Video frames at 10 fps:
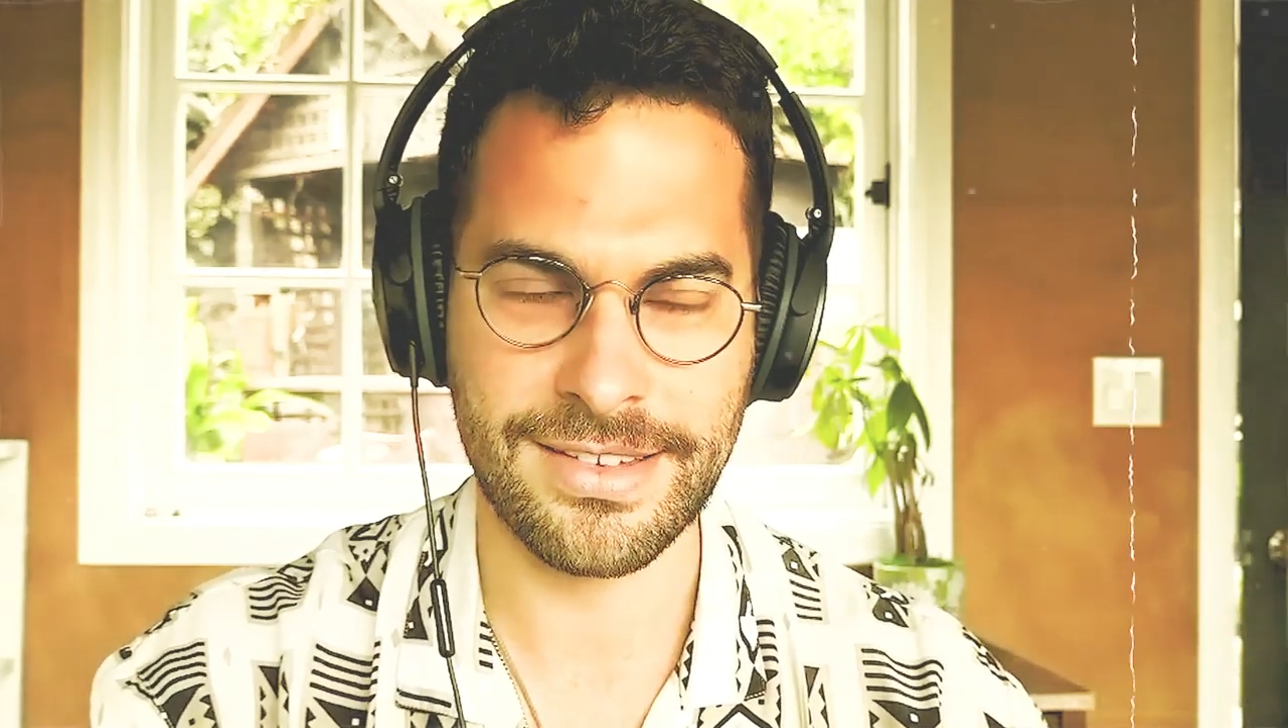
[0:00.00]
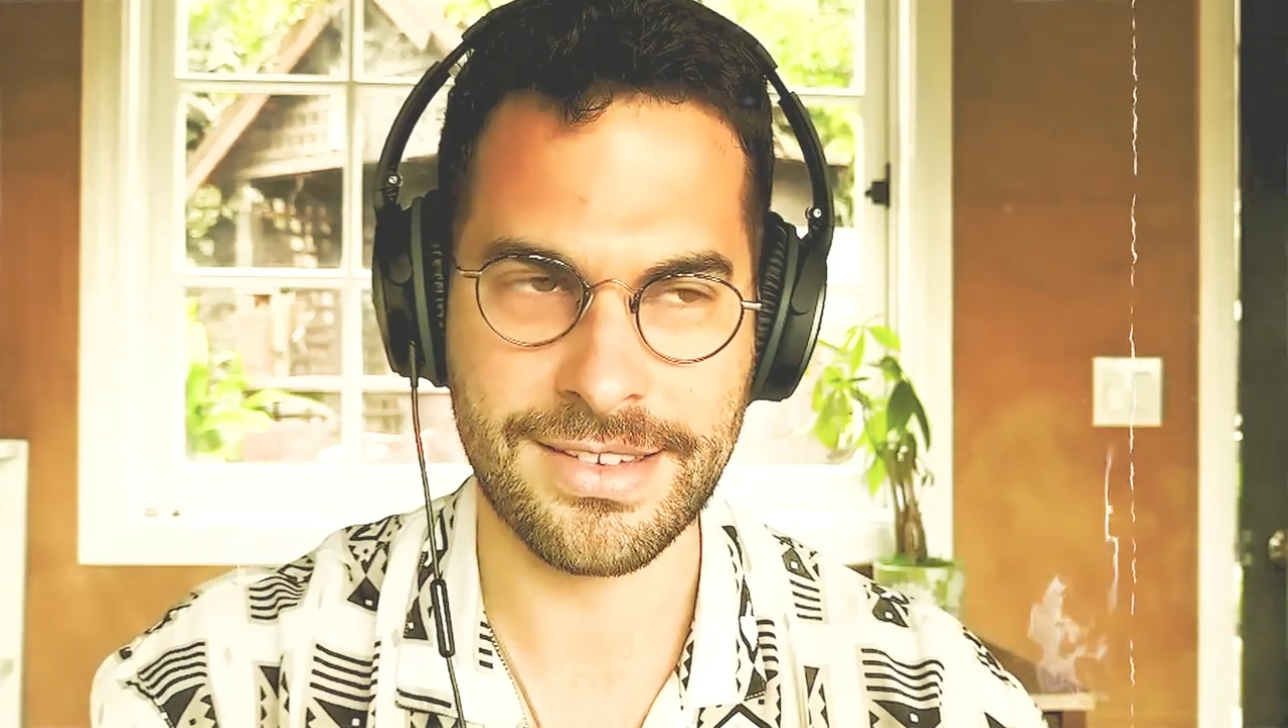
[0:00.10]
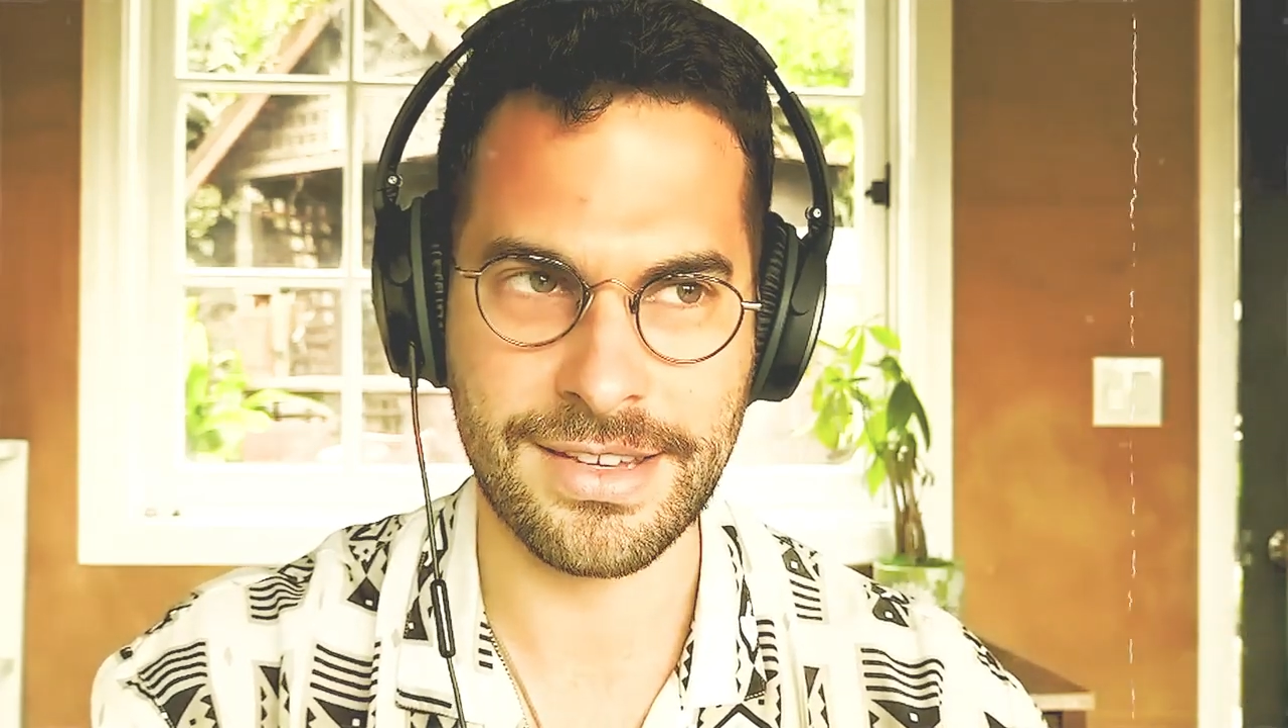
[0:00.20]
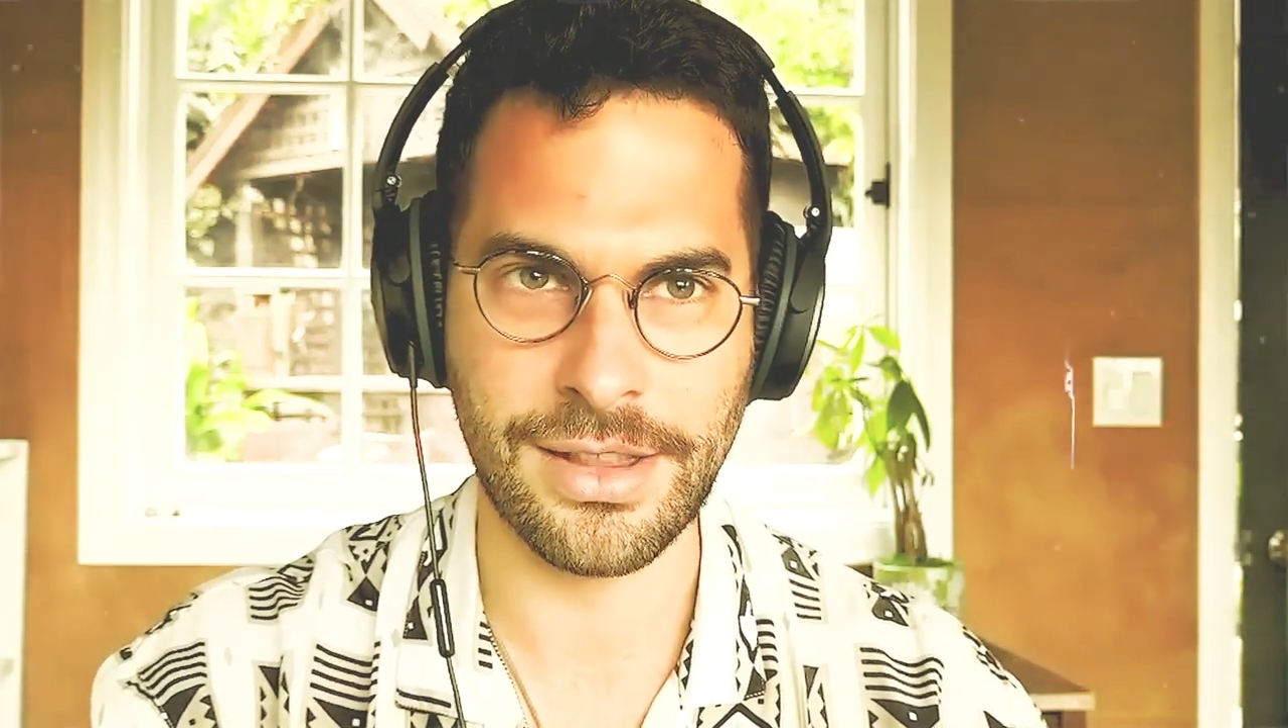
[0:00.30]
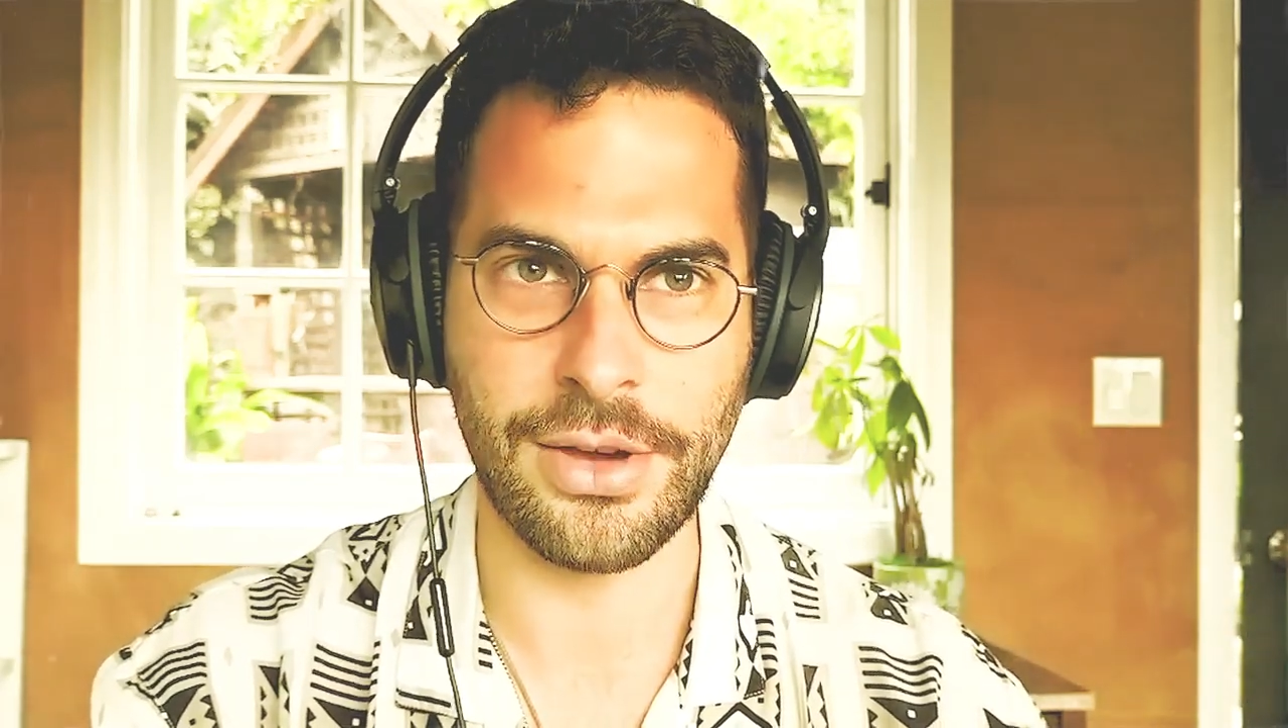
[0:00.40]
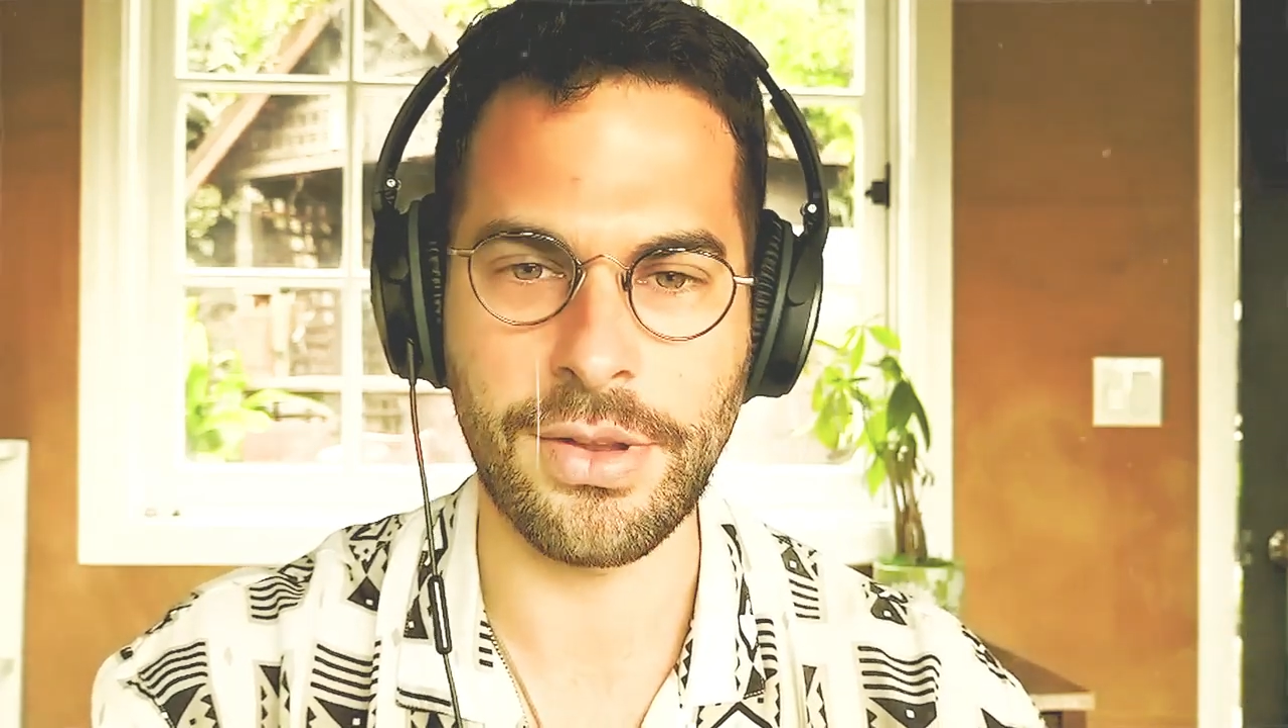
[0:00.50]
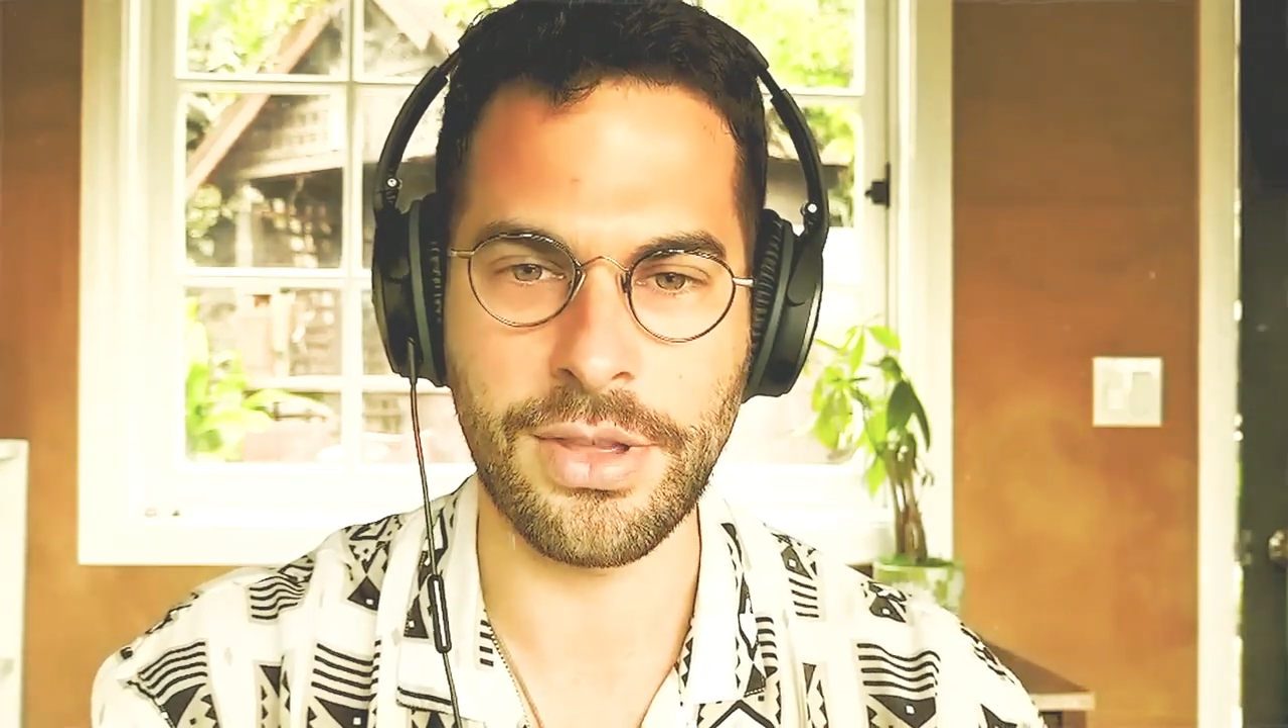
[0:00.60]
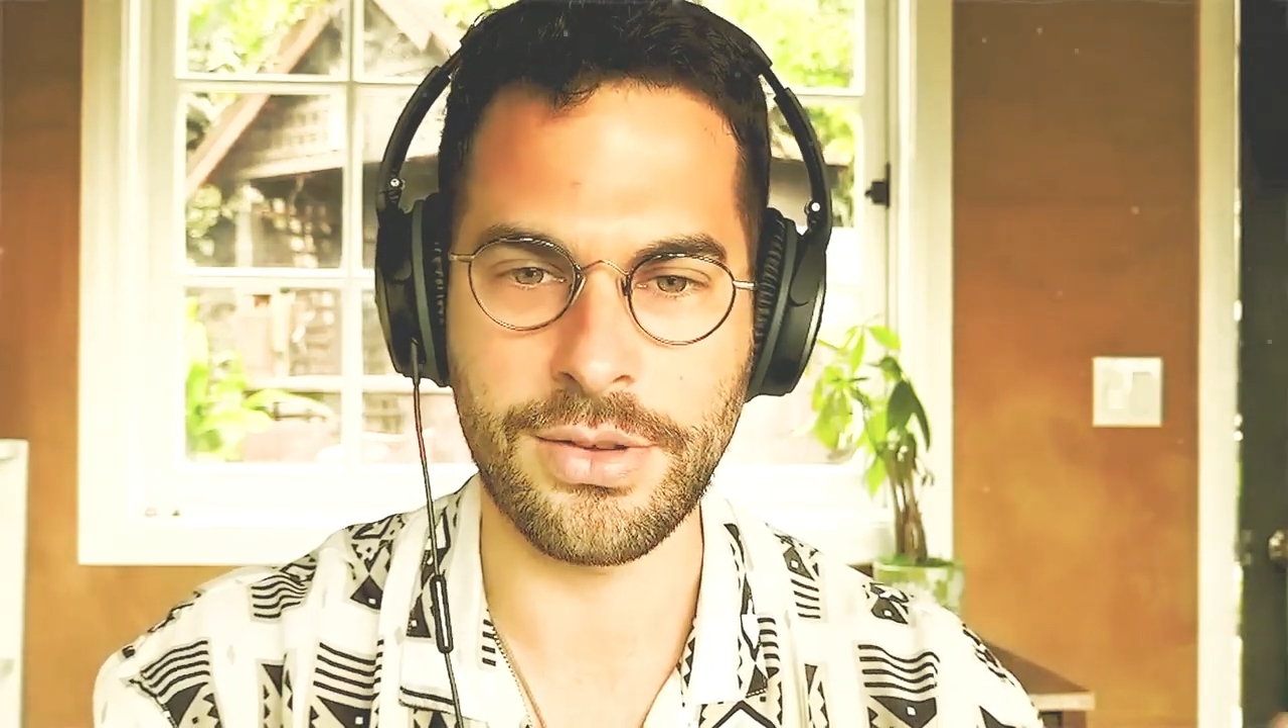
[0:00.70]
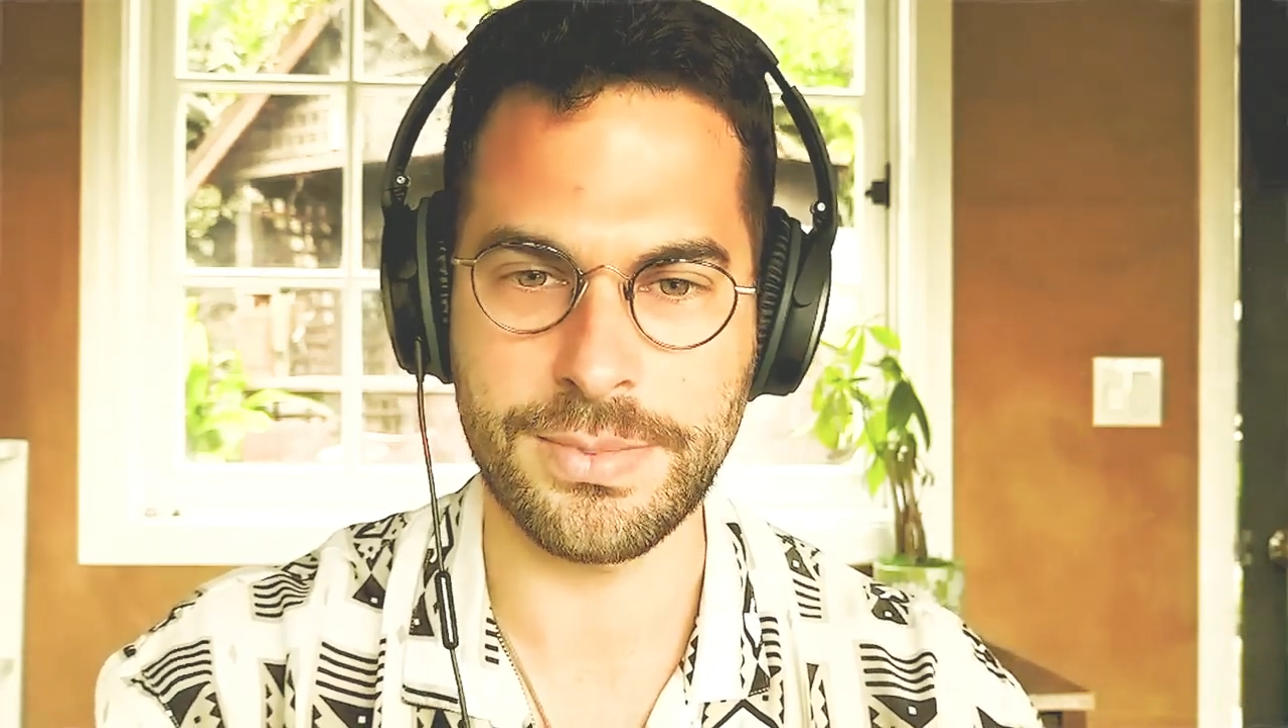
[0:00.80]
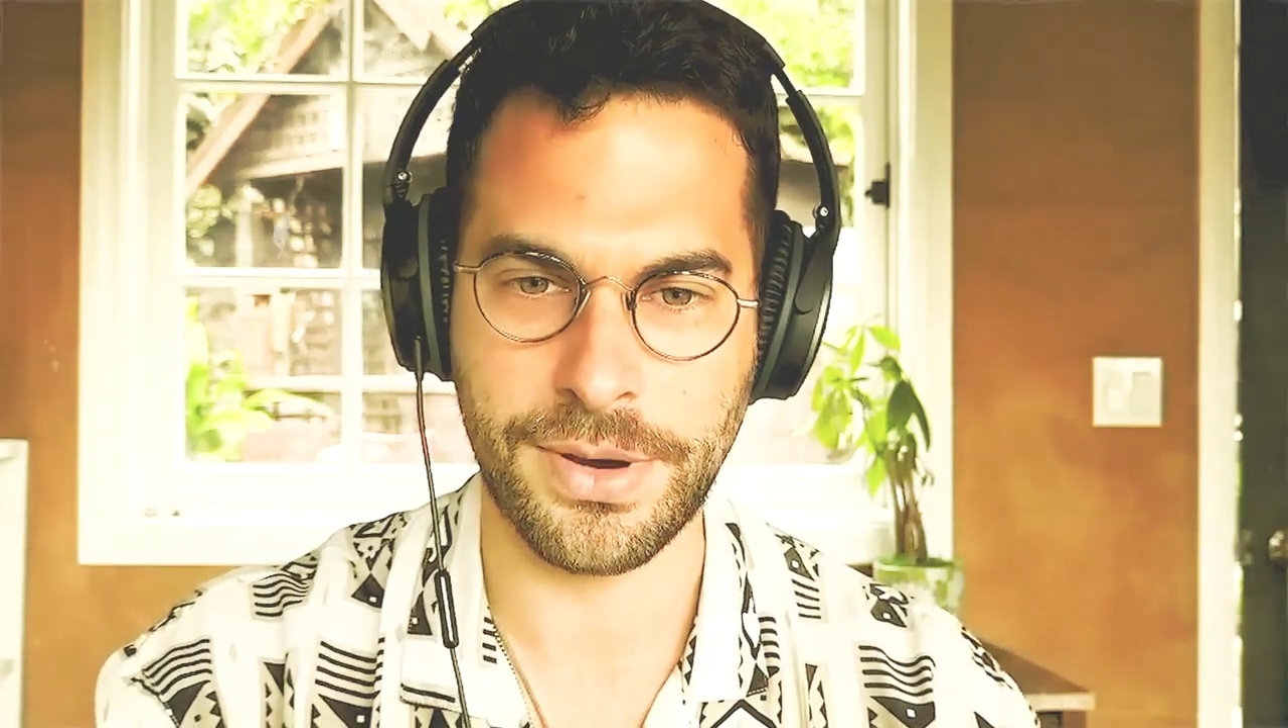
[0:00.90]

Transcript: slowed those